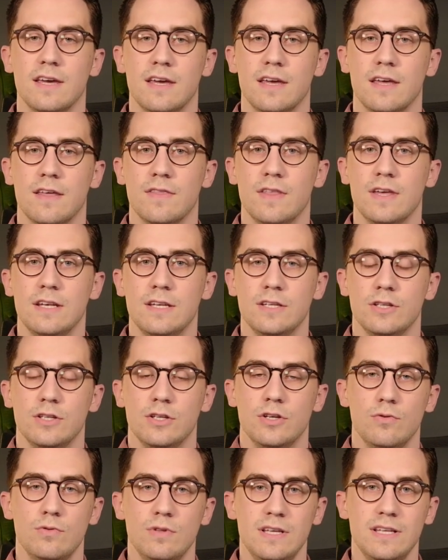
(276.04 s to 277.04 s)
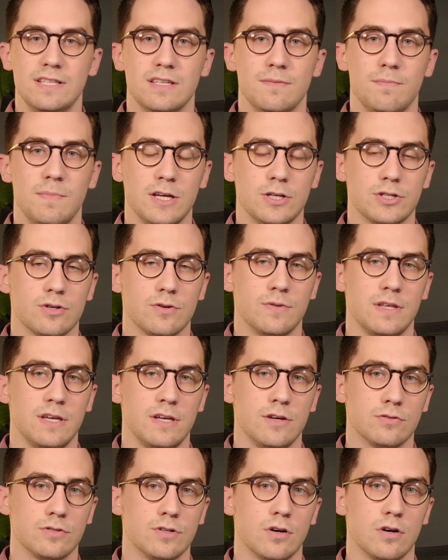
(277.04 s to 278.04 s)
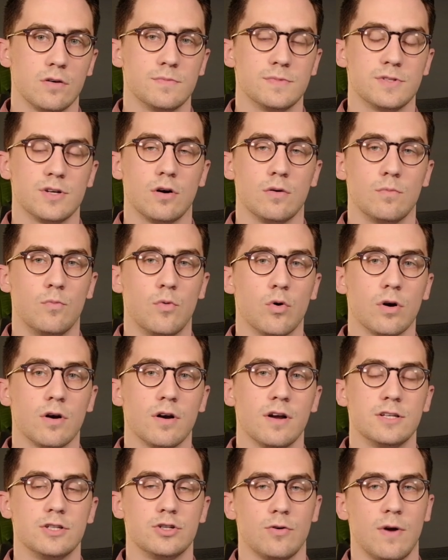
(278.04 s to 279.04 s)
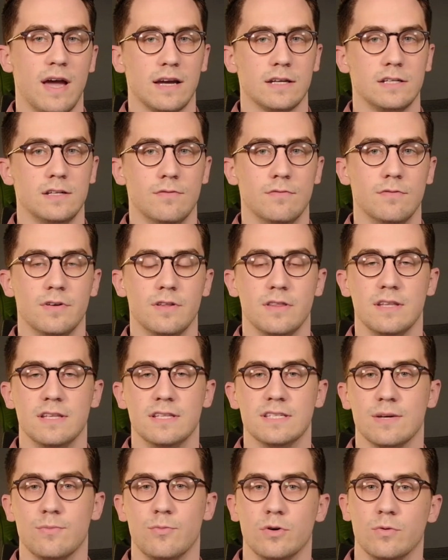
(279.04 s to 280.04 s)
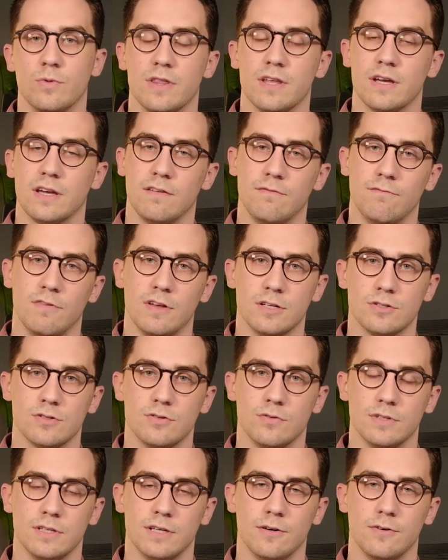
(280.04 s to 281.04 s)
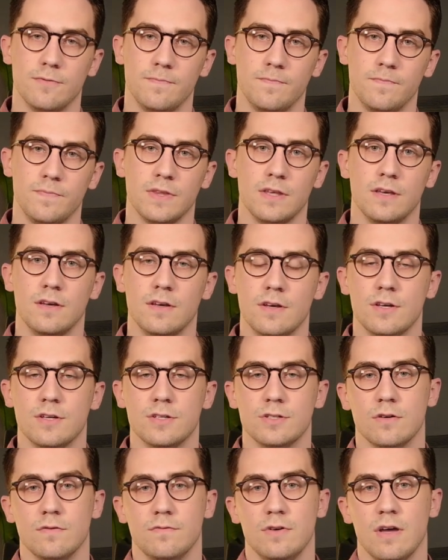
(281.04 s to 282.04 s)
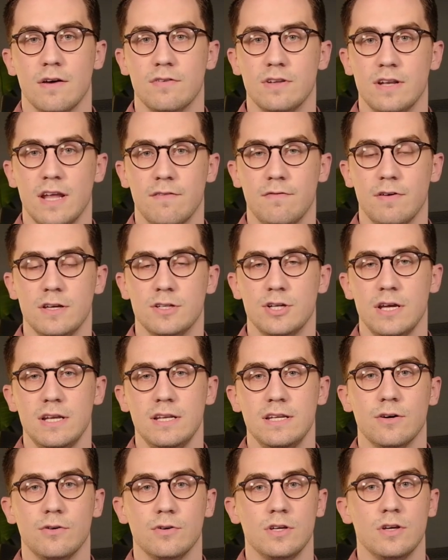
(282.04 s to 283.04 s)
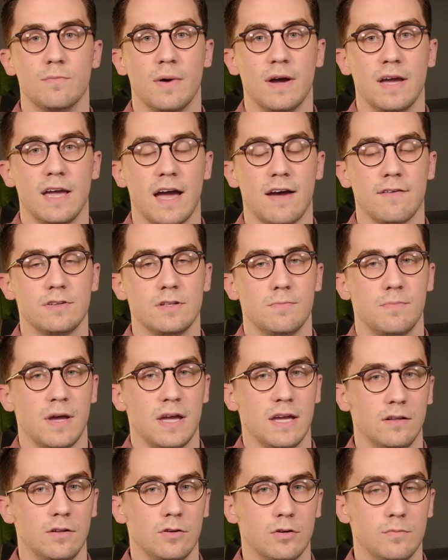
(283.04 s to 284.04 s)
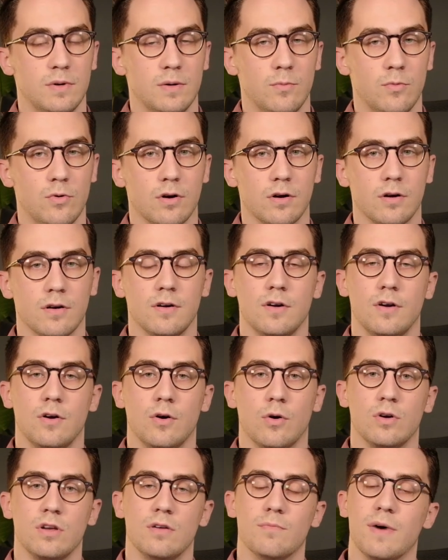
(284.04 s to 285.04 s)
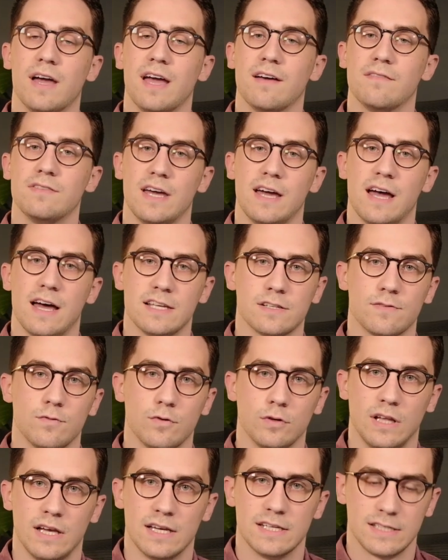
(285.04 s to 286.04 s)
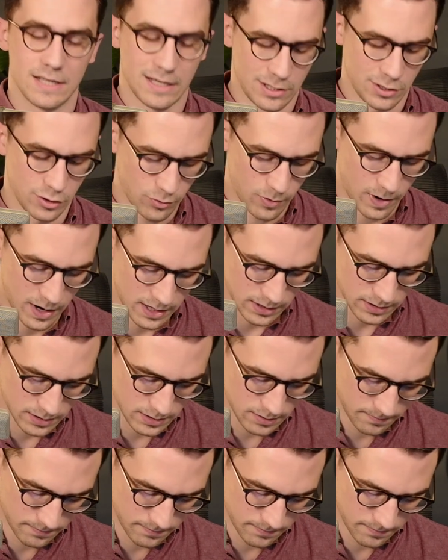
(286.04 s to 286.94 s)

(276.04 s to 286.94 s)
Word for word: then you need to make sure that your terms are more attractive than someone with a conventional deal. So if you have an FHA deal, you might have to pay a little bit more, or you might have to ask for less in credits.